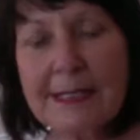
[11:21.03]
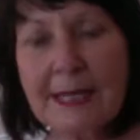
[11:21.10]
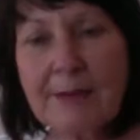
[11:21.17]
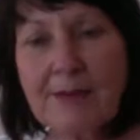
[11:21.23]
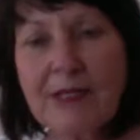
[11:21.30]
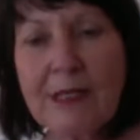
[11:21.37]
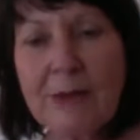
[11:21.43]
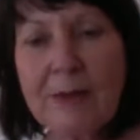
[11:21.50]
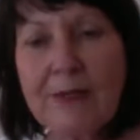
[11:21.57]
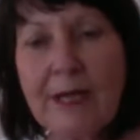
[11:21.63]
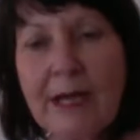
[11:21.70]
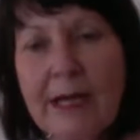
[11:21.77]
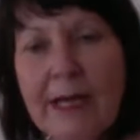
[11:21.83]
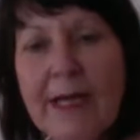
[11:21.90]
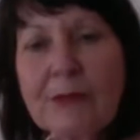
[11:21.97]
thing when I
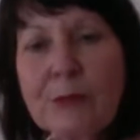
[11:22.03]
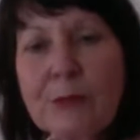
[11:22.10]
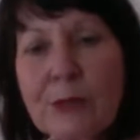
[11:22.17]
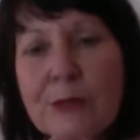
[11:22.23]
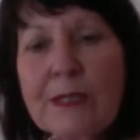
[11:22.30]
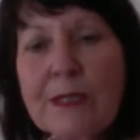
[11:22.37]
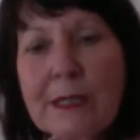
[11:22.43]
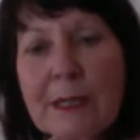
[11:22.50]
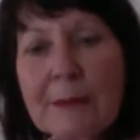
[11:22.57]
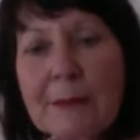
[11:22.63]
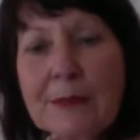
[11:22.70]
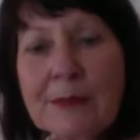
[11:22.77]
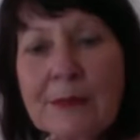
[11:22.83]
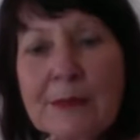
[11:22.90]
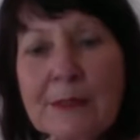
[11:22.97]
had woken up,
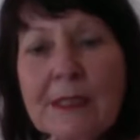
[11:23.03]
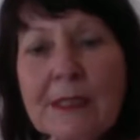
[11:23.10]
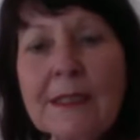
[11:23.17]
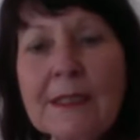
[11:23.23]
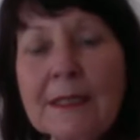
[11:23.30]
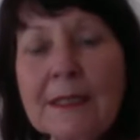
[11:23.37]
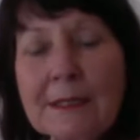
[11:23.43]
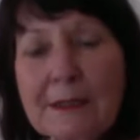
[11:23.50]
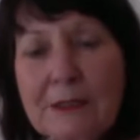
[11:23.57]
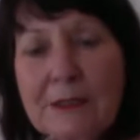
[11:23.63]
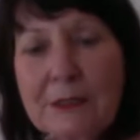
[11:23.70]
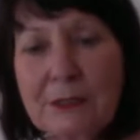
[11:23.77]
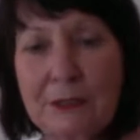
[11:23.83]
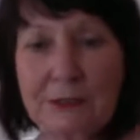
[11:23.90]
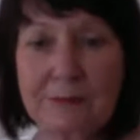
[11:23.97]
or
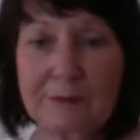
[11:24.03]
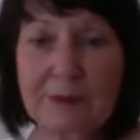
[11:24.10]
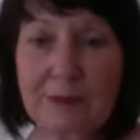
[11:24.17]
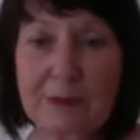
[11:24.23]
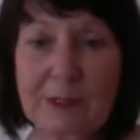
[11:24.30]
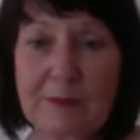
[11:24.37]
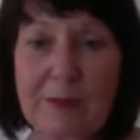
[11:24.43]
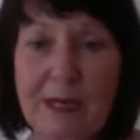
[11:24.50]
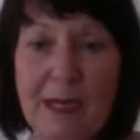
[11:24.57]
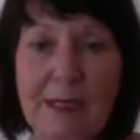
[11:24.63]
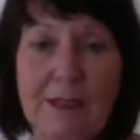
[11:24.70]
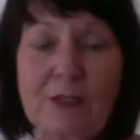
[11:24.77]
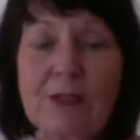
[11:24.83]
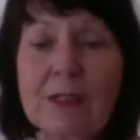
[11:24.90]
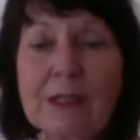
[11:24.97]
you're going back,
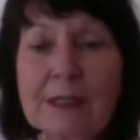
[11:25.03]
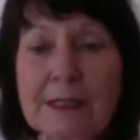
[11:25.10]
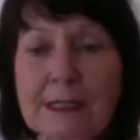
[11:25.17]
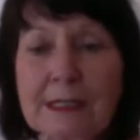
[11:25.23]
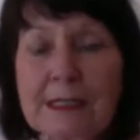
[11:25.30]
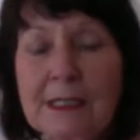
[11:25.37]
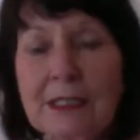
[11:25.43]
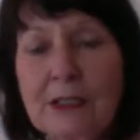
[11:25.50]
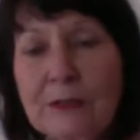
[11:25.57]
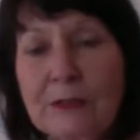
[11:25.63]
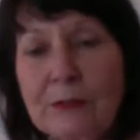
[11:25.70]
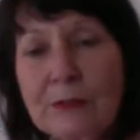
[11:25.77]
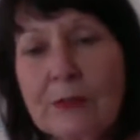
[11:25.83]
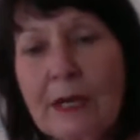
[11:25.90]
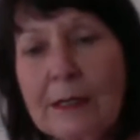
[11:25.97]
you can continue